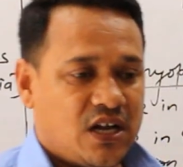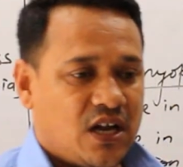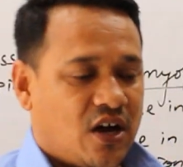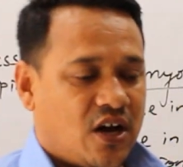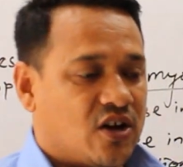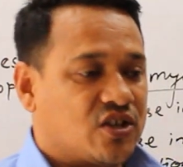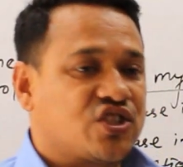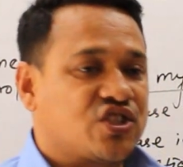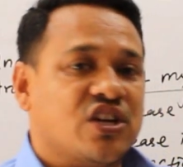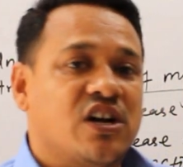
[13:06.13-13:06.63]

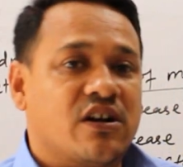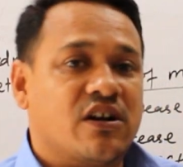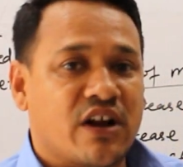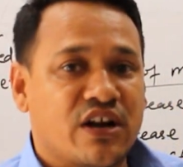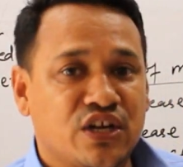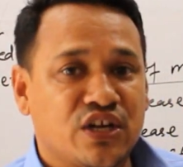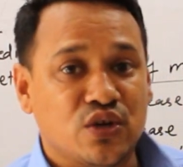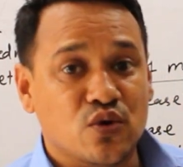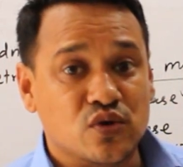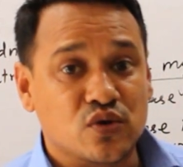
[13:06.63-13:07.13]
or
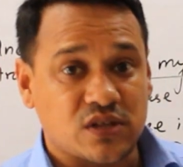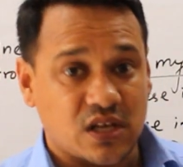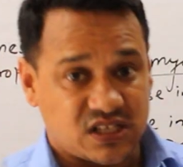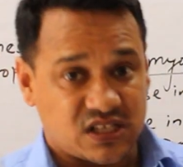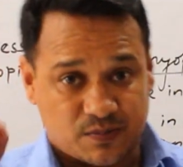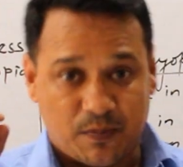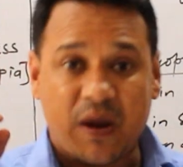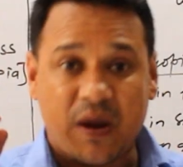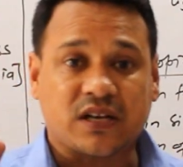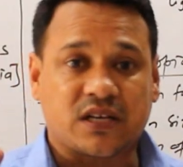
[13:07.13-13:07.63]
children use the
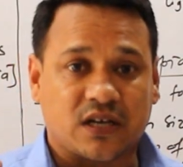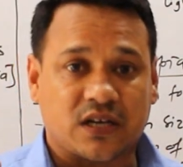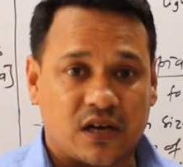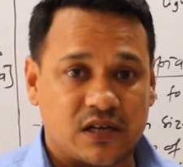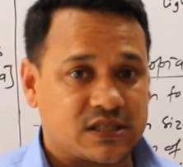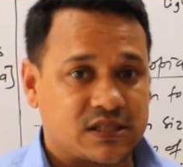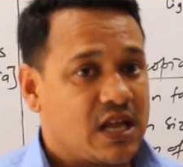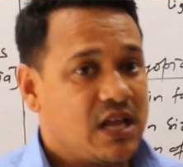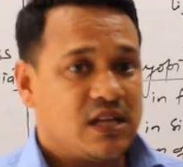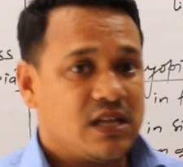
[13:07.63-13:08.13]

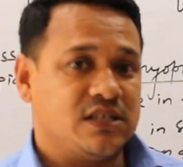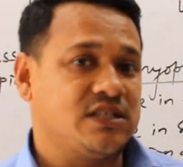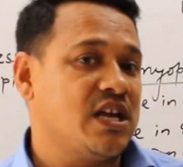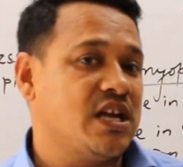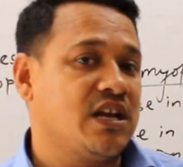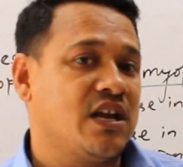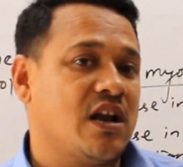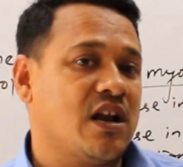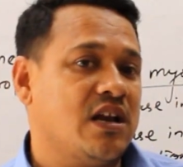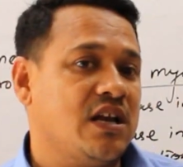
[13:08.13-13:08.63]
spectacles.
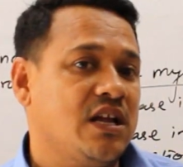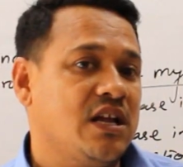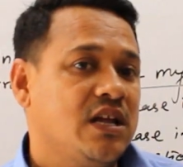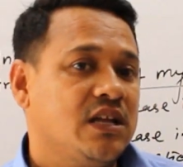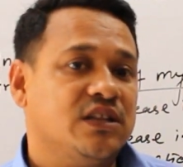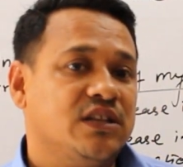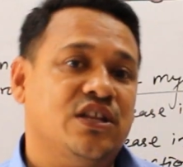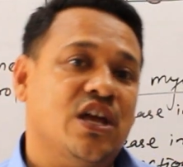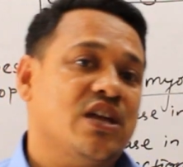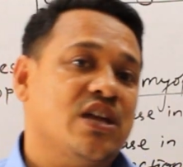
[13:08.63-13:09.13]

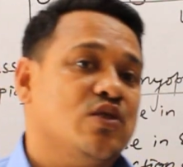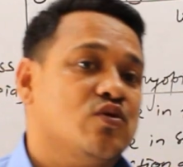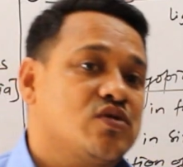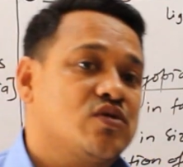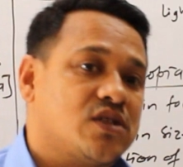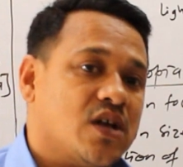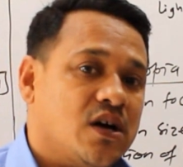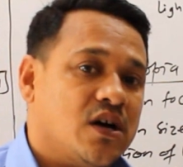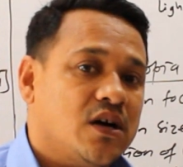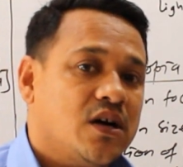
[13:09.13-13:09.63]
Generally, they
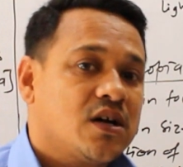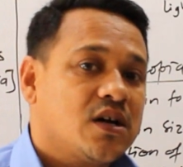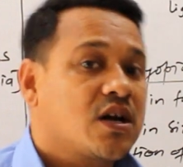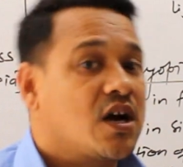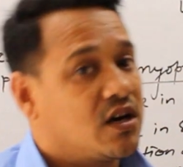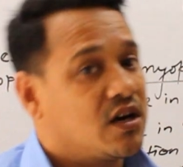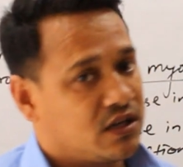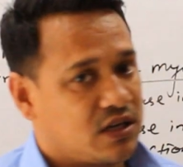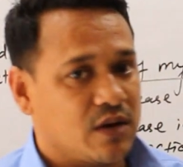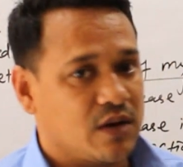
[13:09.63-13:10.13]
use the
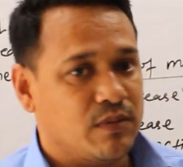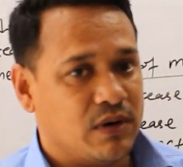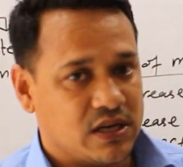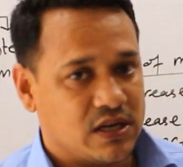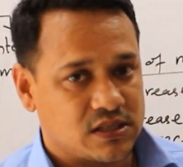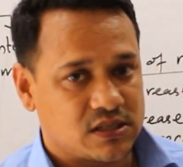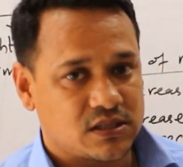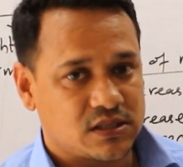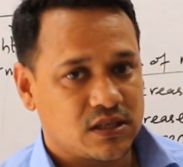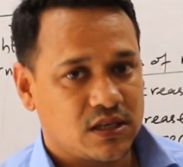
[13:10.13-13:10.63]
concave
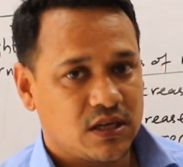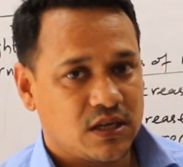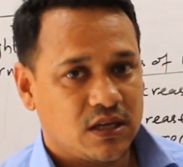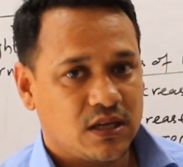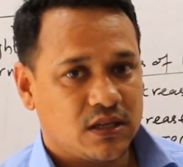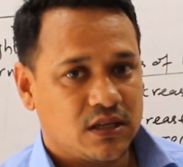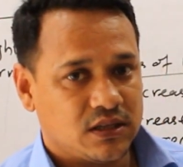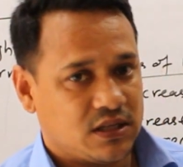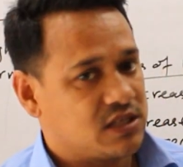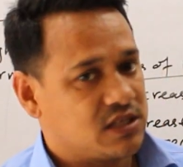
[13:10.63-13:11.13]
lens.
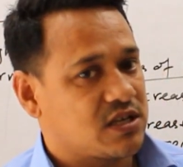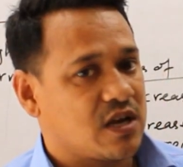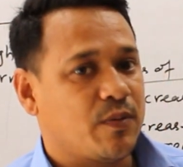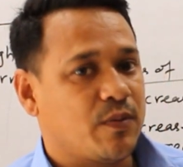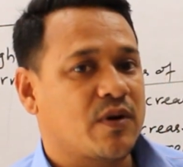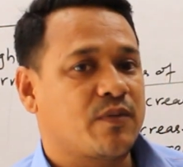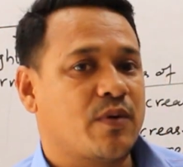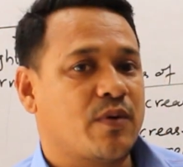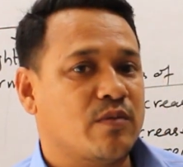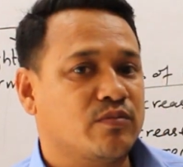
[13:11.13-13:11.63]
They
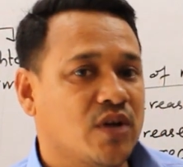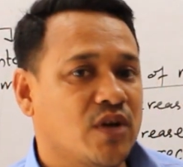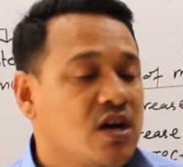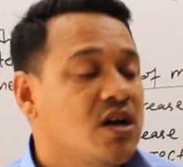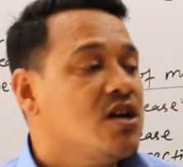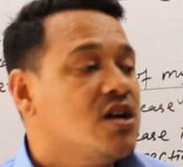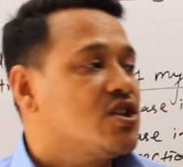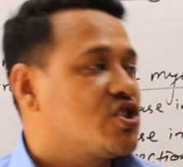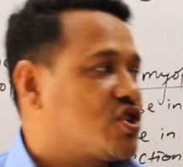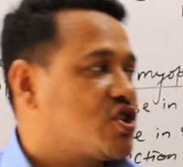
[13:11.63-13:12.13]
suffer from
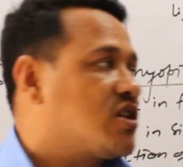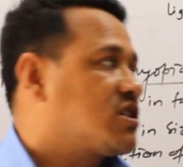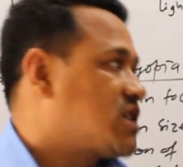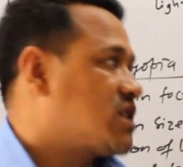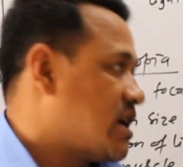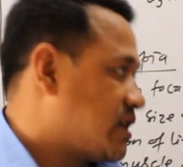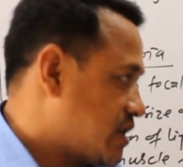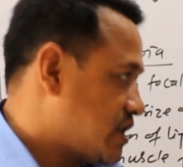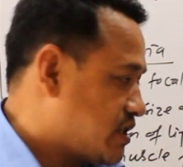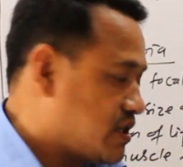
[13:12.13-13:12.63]
the
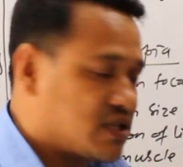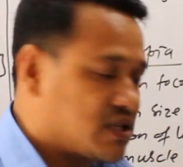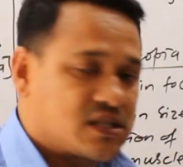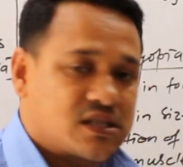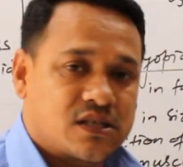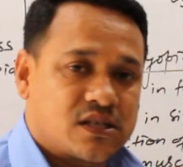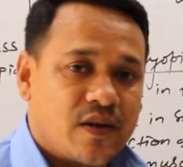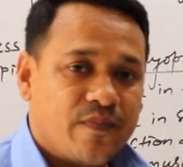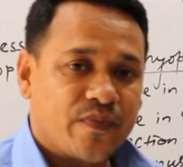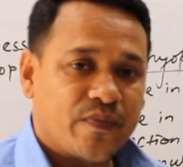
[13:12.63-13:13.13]

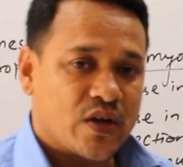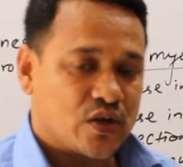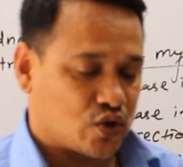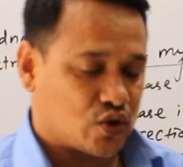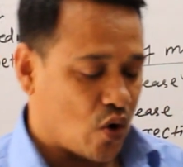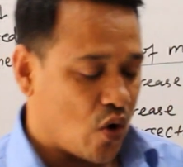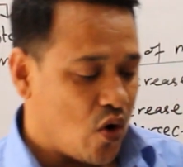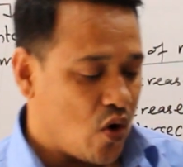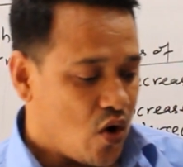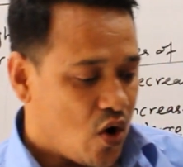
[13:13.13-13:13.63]
short-sightedness.
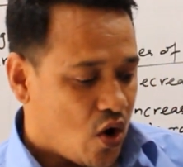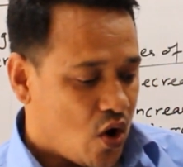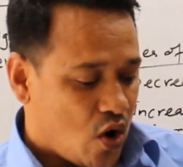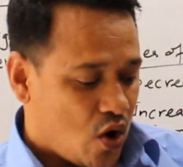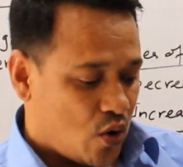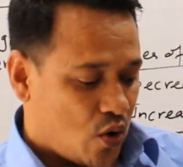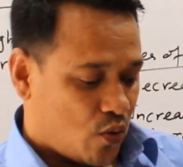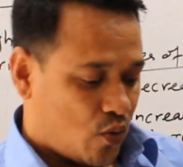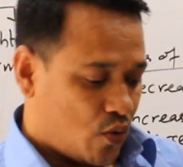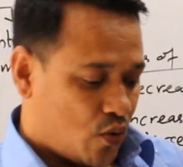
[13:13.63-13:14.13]
So
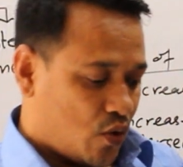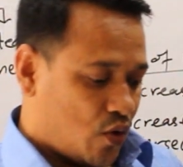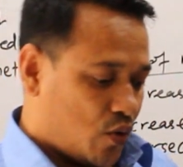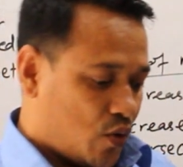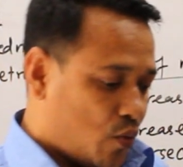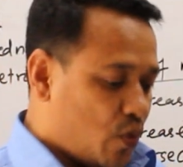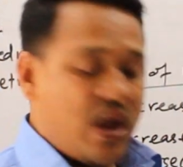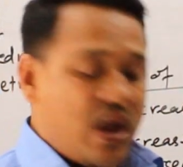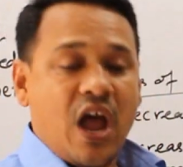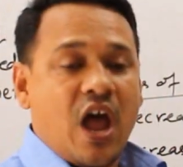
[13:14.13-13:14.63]

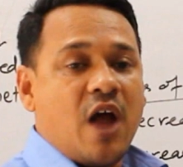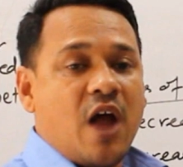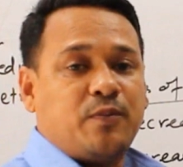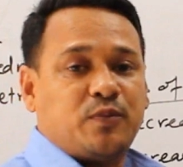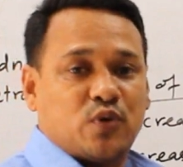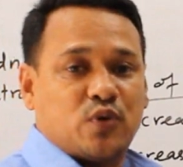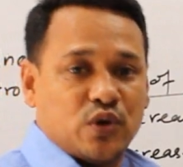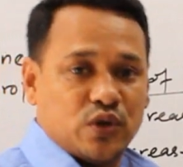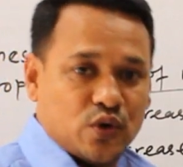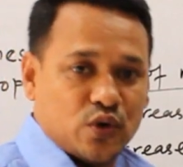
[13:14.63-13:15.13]
we
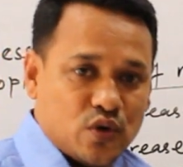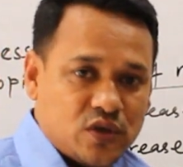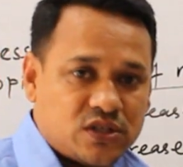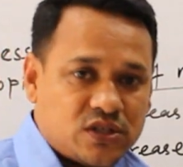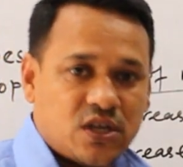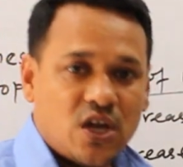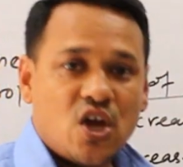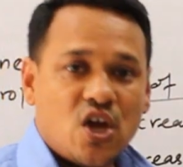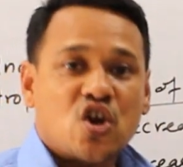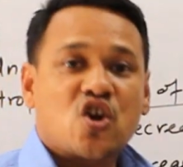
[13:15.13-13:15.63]
have to
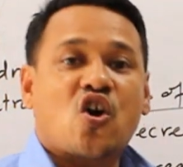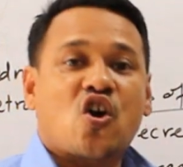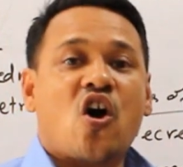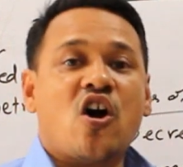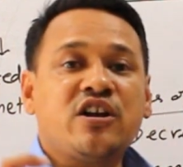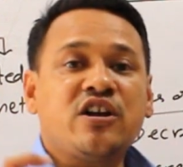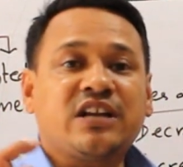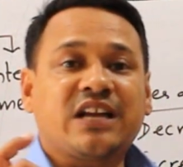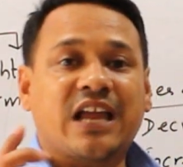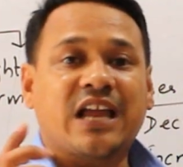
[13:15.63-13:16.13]
use
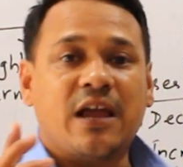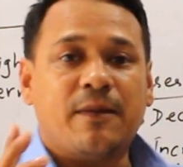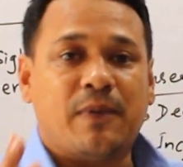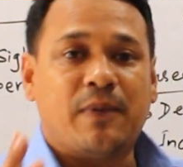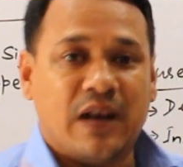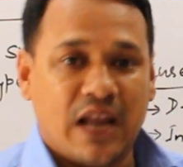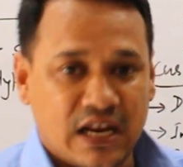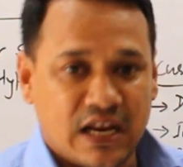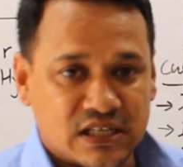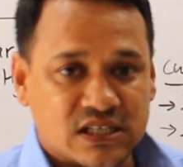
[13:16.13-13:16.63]
concave
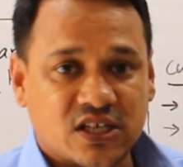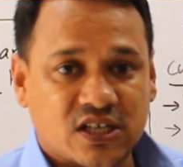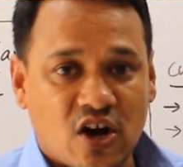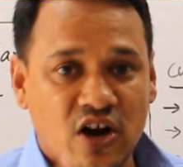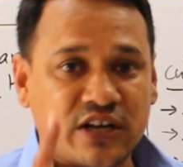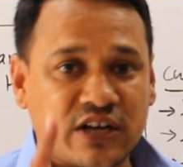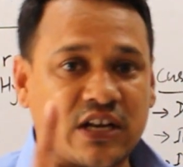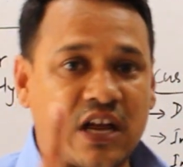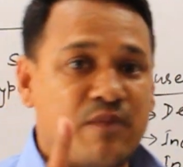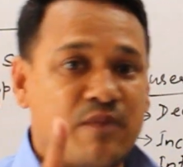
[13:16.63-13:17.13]
lens.
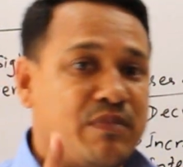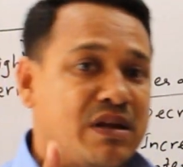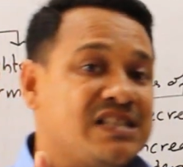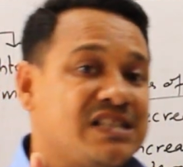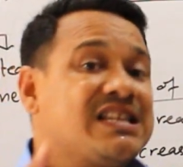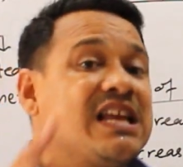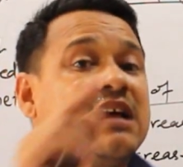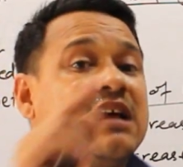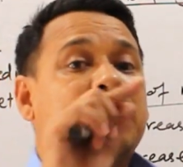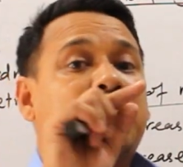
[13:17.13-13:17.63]
Concave
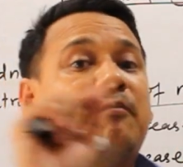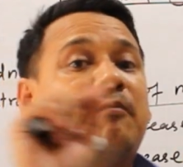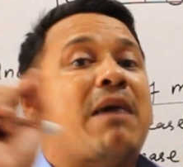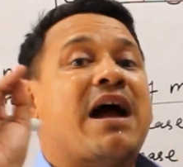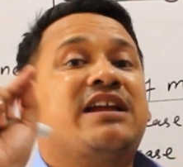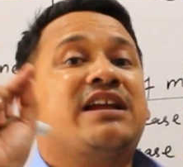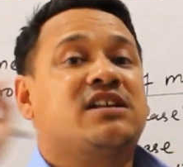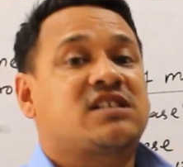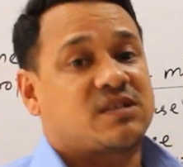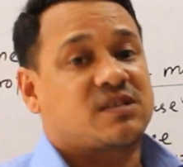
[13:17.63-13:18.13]
means
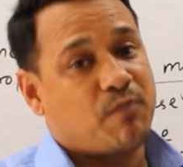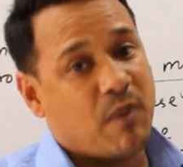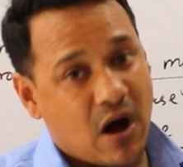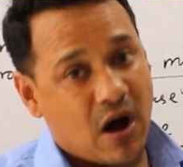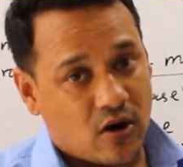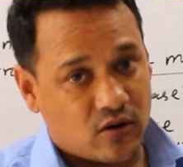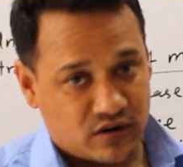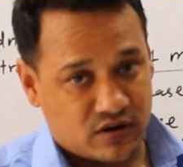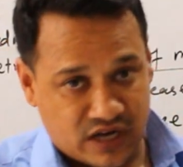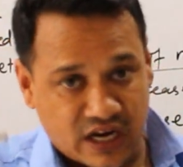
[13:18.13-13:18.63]
minus
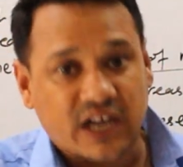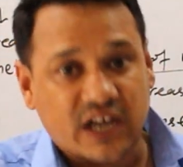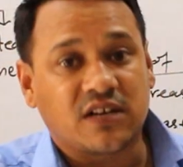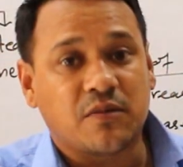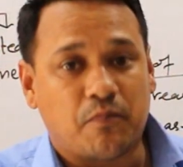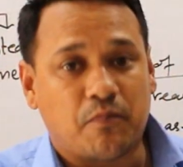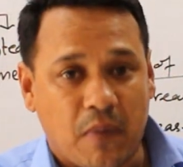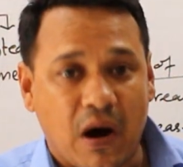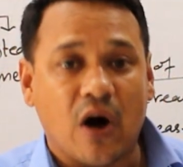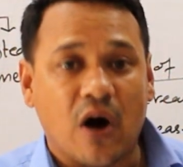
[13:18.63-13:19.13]
power,
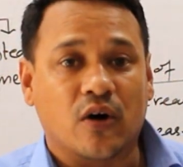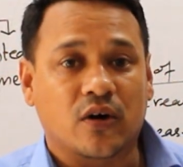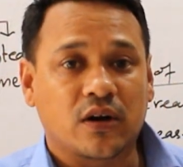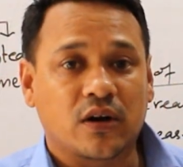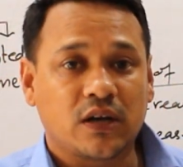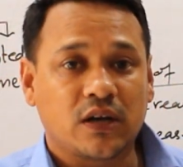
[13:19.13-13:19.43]
negative power.